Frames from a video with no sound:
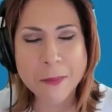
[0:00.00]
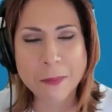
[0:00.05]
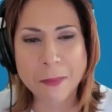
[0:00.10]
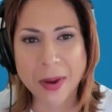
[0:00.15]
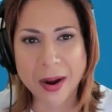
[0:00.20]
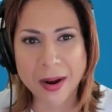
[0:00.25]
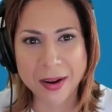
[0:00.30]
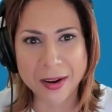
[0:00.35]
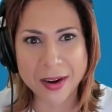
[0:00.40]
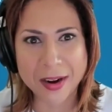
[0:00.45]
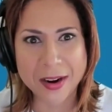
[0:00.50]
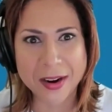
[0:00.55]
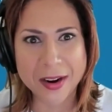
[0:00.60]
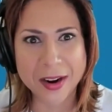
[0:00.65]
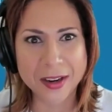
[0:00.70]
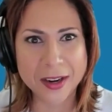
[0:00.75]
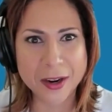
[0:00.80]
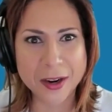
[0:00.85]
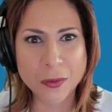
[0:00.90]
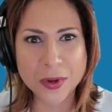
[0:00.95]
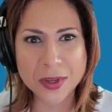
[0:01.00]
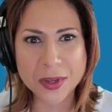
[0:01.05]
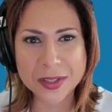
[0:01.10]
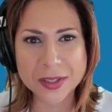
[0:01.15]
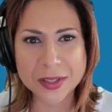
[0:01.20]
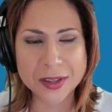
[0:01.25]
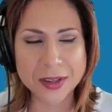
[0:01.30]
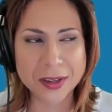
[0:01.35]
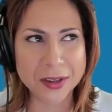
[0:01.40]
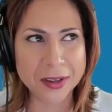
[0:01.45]
party and it
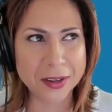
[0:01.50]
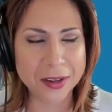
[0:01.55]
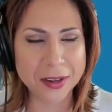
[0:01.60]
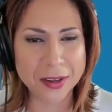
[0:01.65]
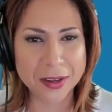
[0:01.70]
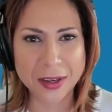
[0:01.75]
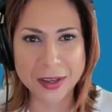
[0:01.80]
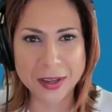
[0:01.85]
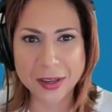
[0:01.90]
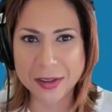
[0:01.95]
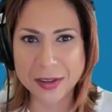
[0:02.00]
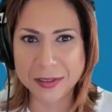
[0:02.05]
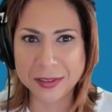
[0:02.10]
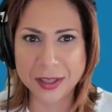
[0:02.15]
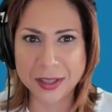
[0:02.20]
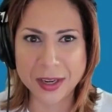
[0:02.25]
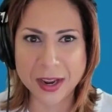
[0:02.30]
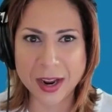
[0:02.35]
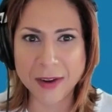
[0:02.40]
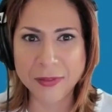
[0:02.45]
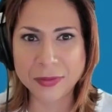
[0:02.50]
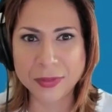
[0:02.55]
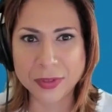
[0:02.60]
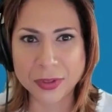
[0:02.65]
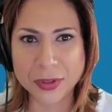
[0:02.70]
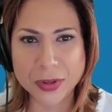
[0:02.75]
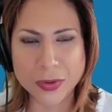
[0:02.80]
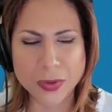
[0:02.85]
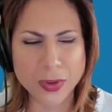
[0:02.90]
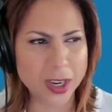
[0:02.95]
was in the
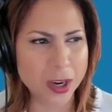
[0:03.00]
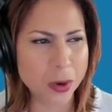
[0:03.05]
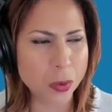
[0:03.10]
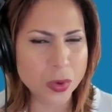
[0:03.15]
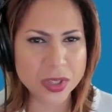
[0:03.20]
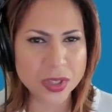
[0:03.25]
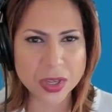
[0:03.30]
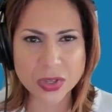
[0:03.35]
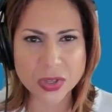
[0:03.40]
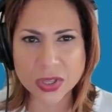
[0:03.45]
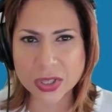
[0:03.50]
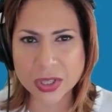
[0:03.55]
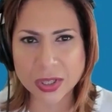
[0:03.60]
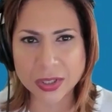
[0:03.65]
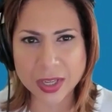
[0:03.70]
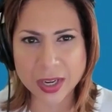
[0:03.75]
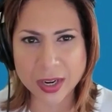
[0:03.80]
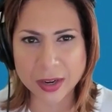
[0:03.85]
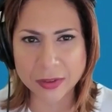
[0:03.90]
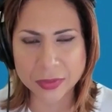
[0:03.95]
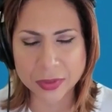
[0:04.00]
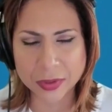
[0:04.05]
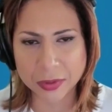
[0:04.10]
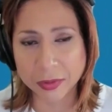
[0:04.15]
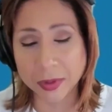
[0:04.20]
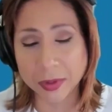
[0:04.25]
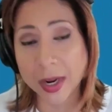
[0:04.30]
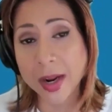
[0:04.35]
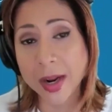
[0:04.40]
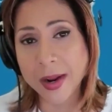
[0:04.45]
afternoon. It was a sunny
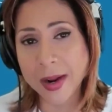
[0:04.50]
afternoon.